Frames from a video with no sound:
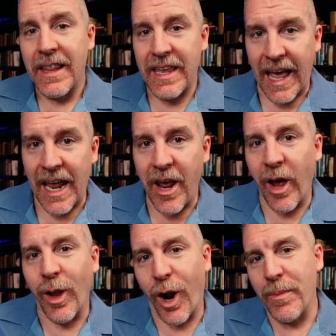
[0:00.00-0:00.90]
the
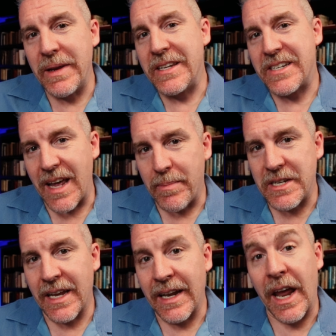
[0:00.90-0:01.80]
NLRB stepped
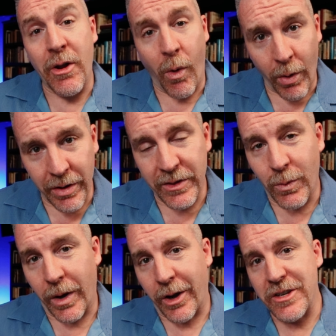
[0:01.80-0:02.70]
in and ordered the
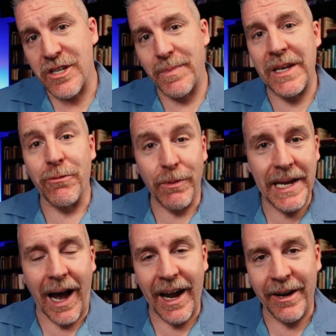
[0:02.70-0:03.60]
workers to be
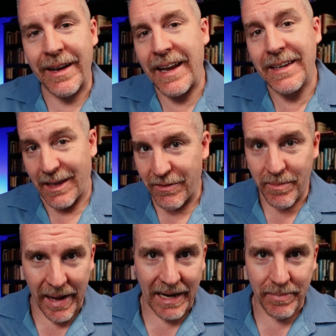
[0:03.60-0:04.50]
rehired and given
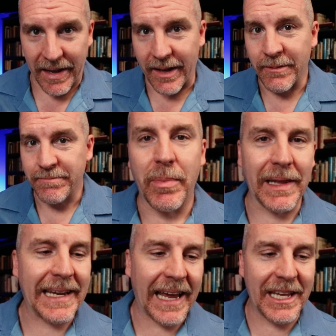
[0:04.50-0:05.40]
back pay. But
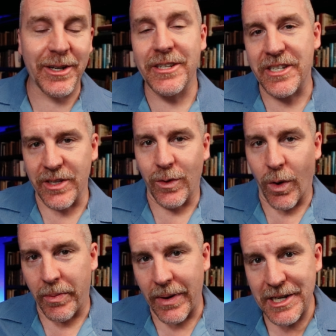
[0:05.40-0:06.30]
like any good steel
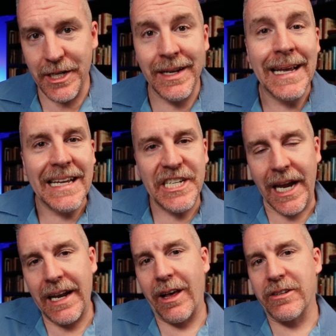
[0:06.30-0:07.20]
corporation,
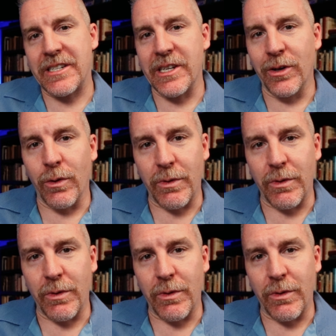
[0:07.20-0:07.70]
J&L Steel